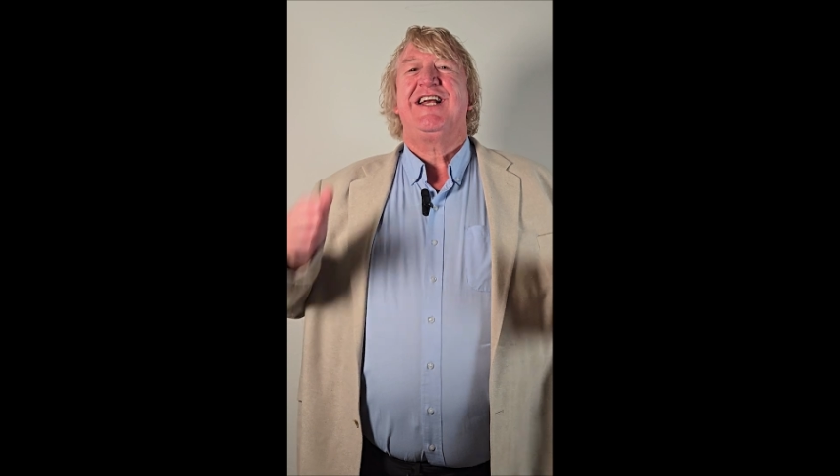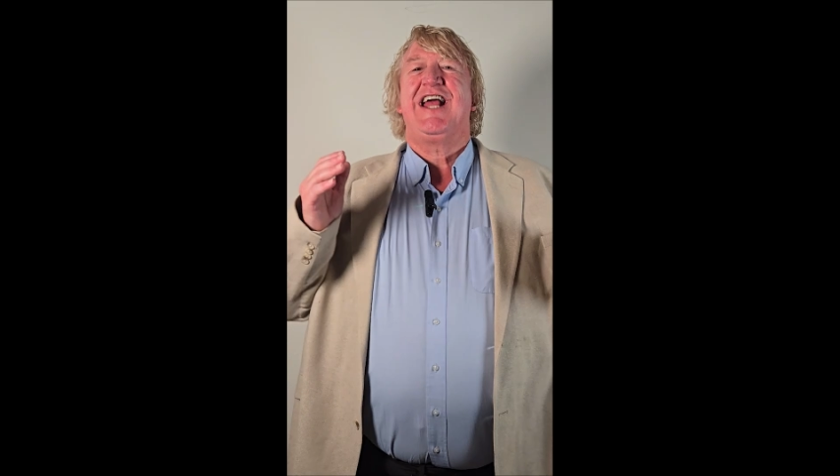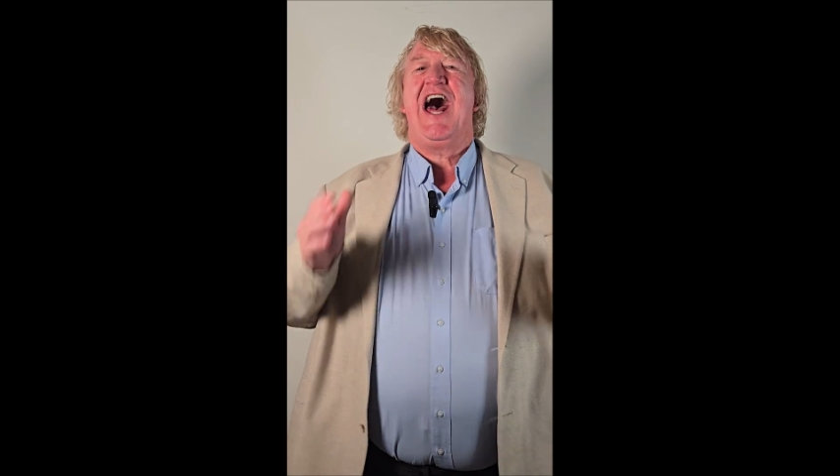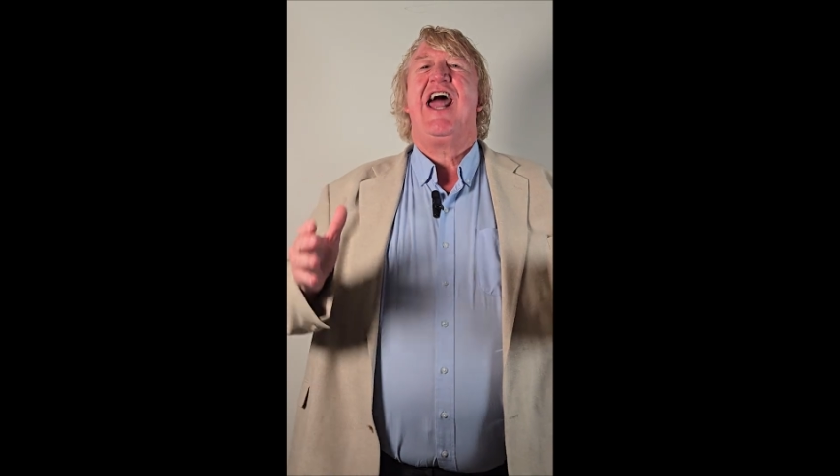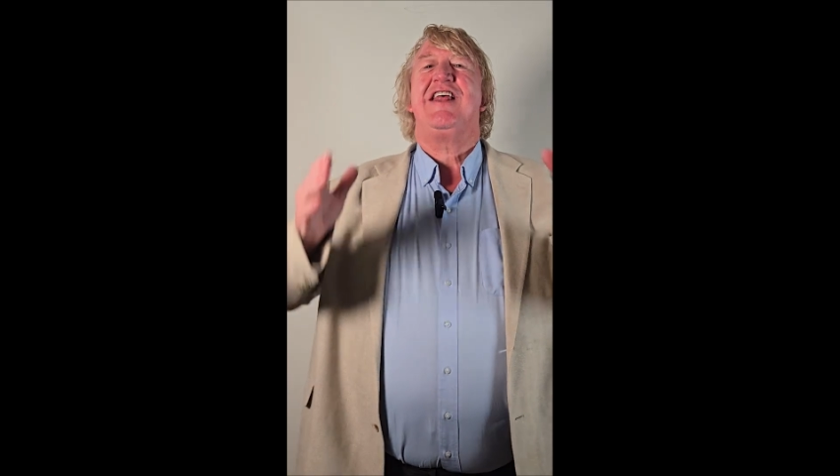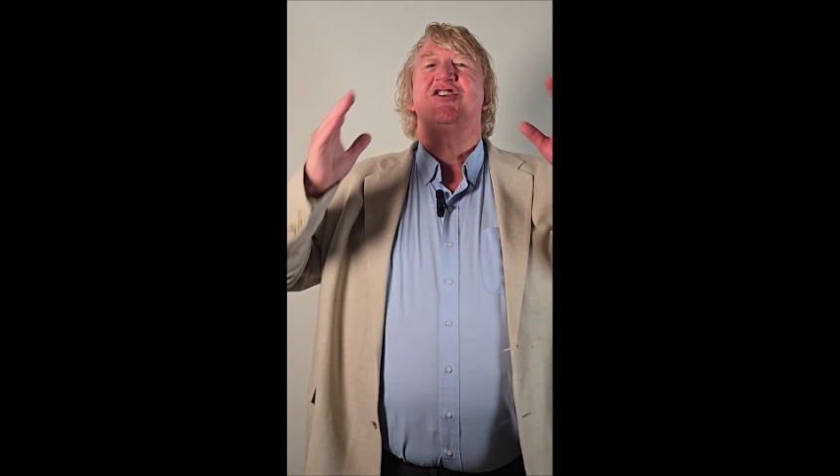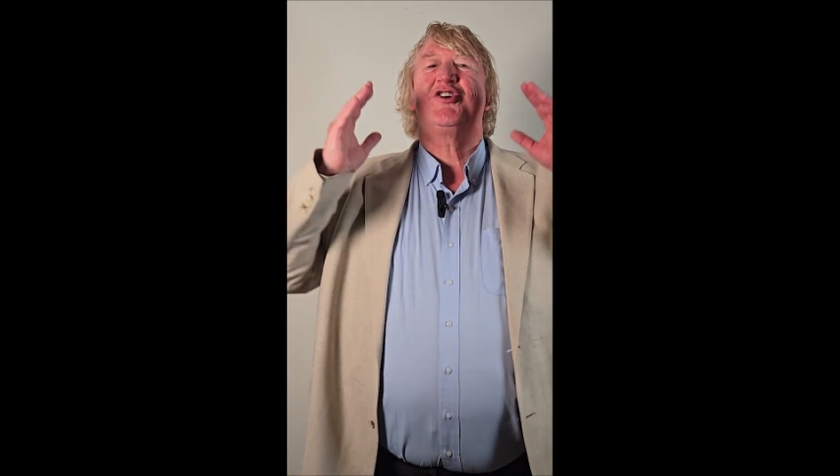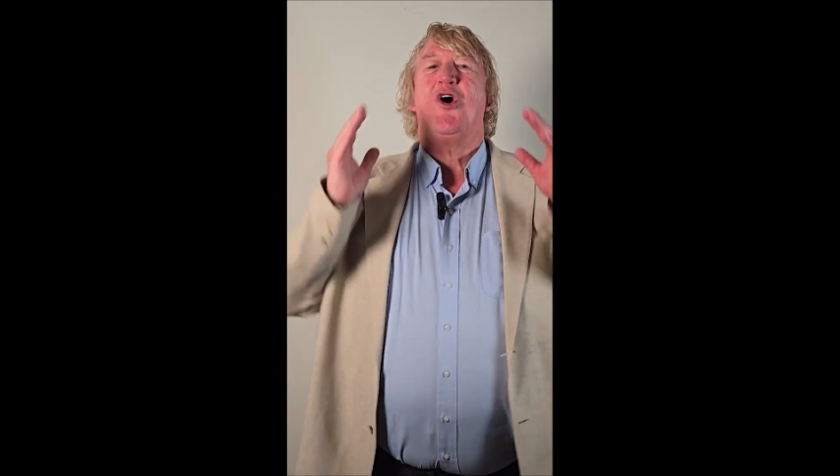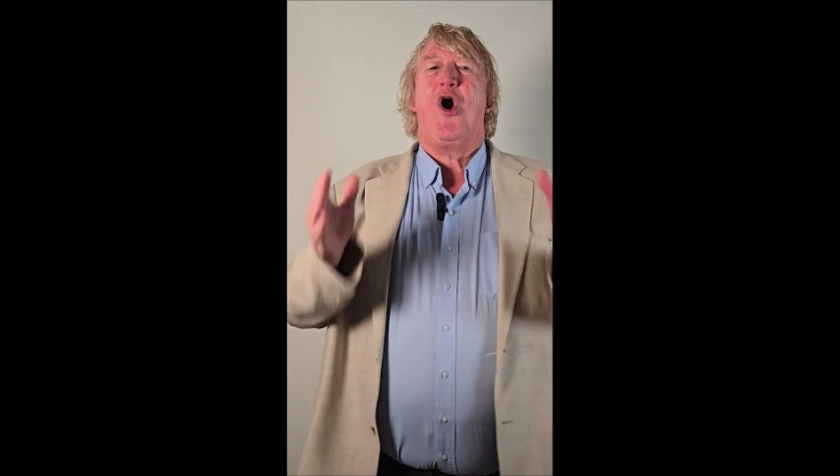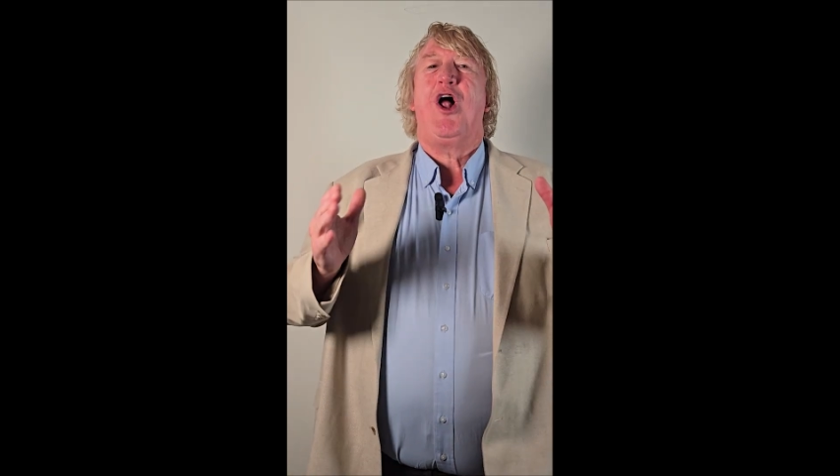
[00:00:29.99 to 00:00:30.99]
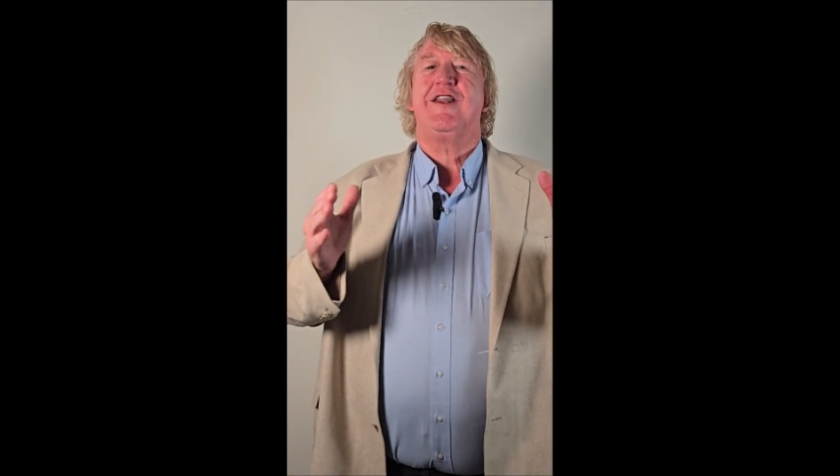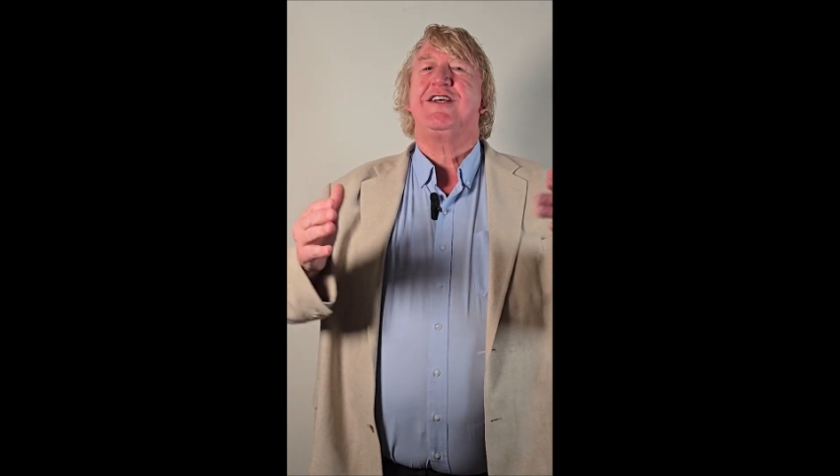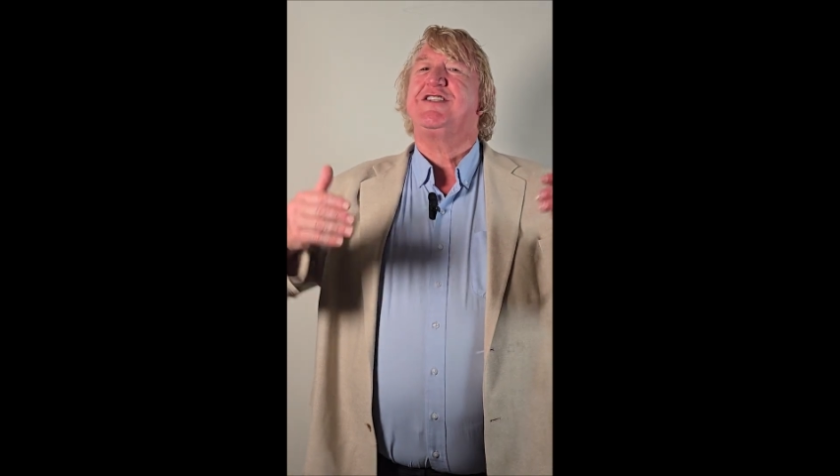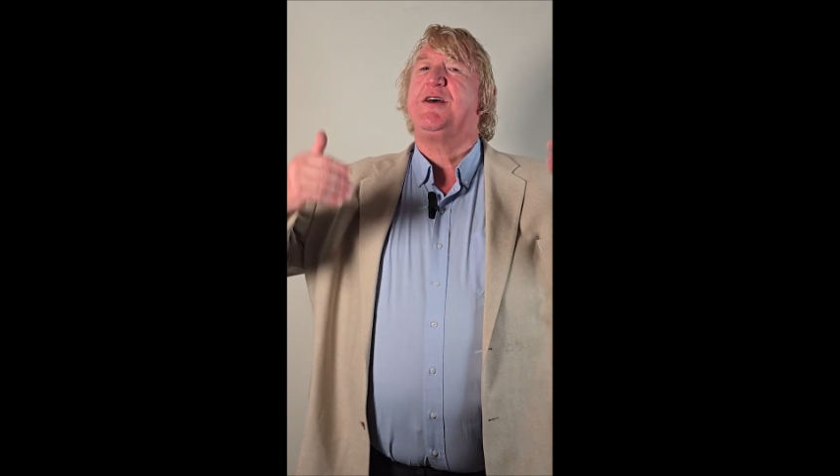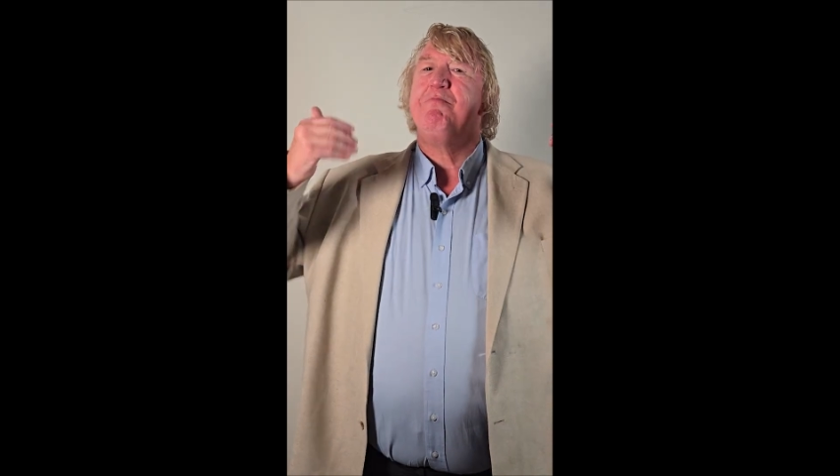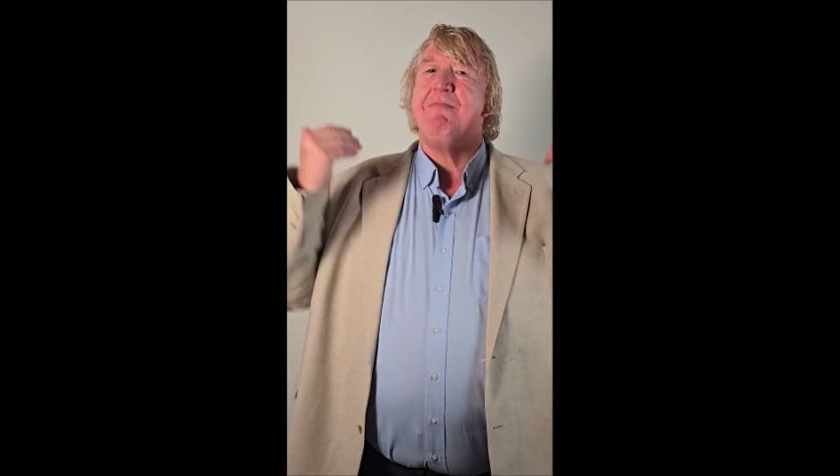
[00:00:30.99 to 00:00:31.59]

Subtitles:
God has called us to